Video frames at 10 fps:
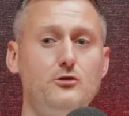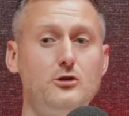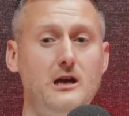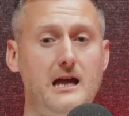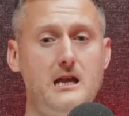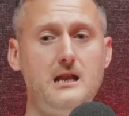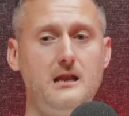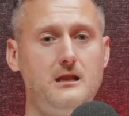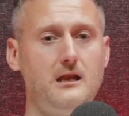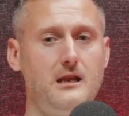you're
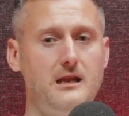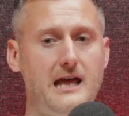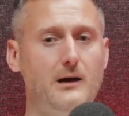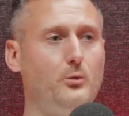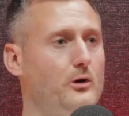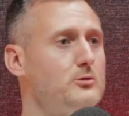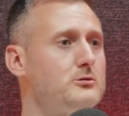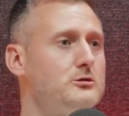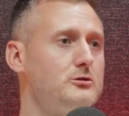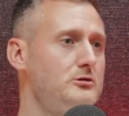in that
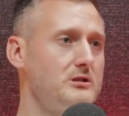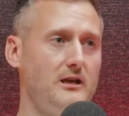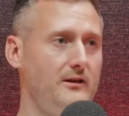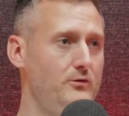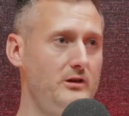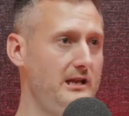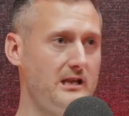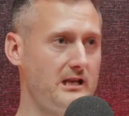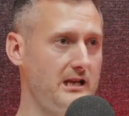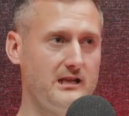world, so see, if you're in
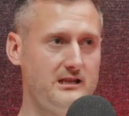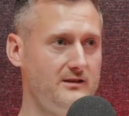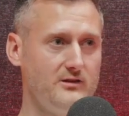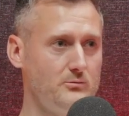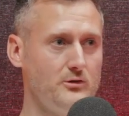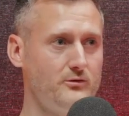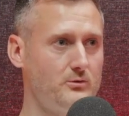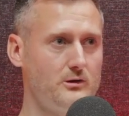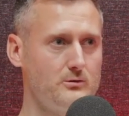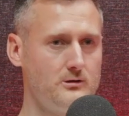the kind of TV movie
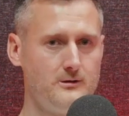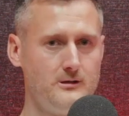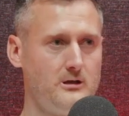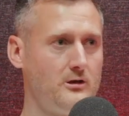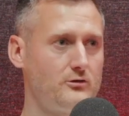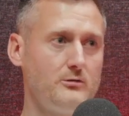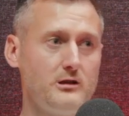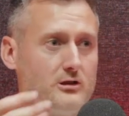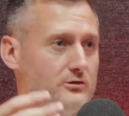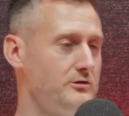world,
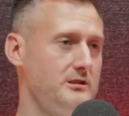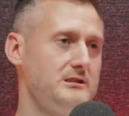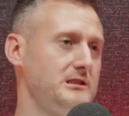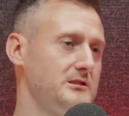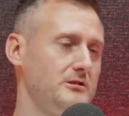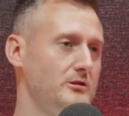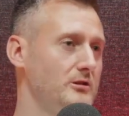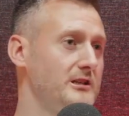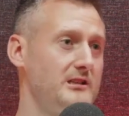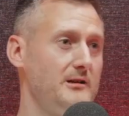somebody turns around and says to
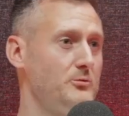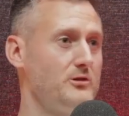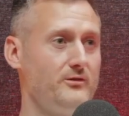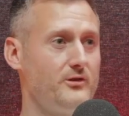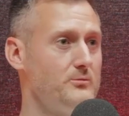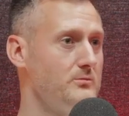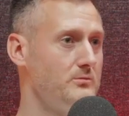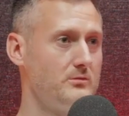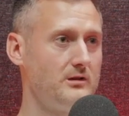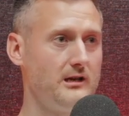you, listen, I'm going to film
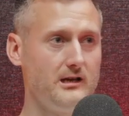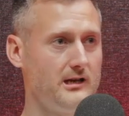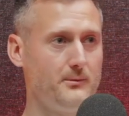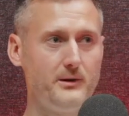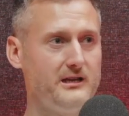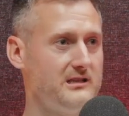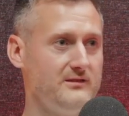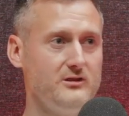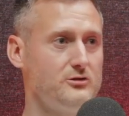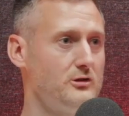a pilot
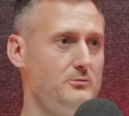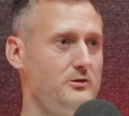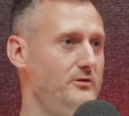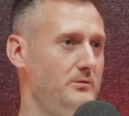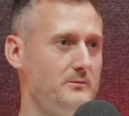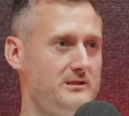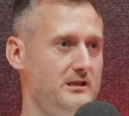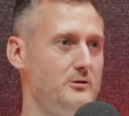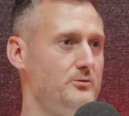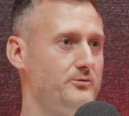TV show or a movie by
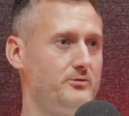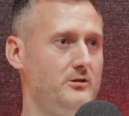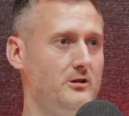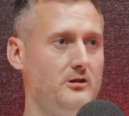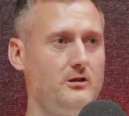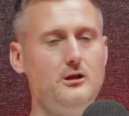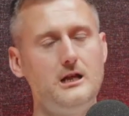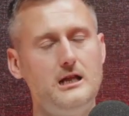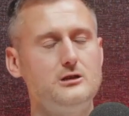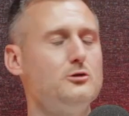myself.
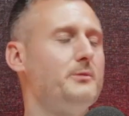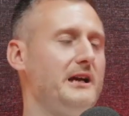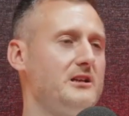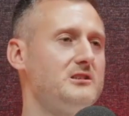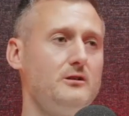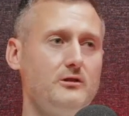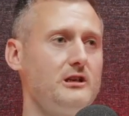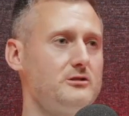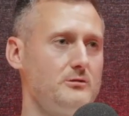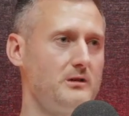It's not by yourself, you
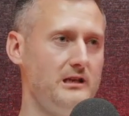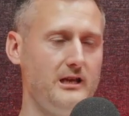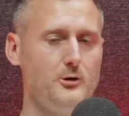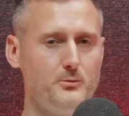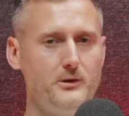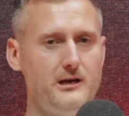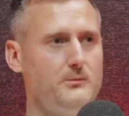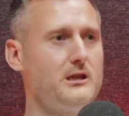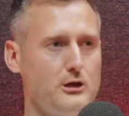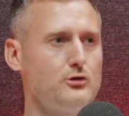get some great help, but I
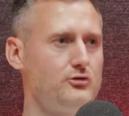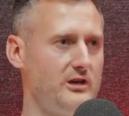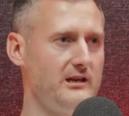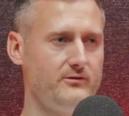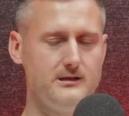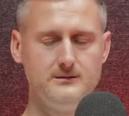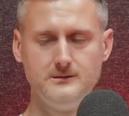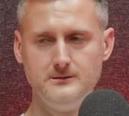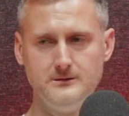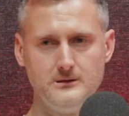mean, like, you're driving
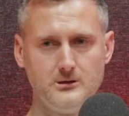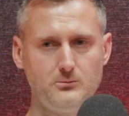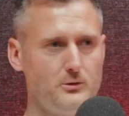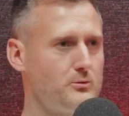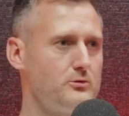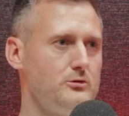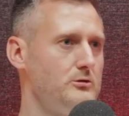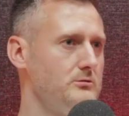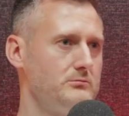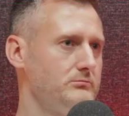it. People
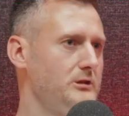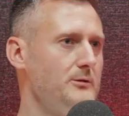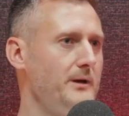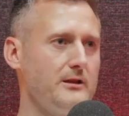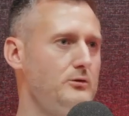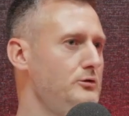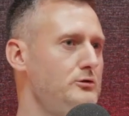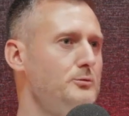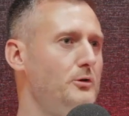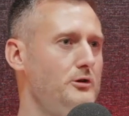go, you're mental,
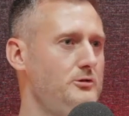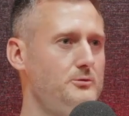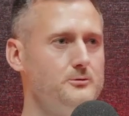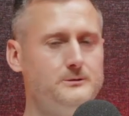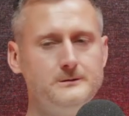it's not possible.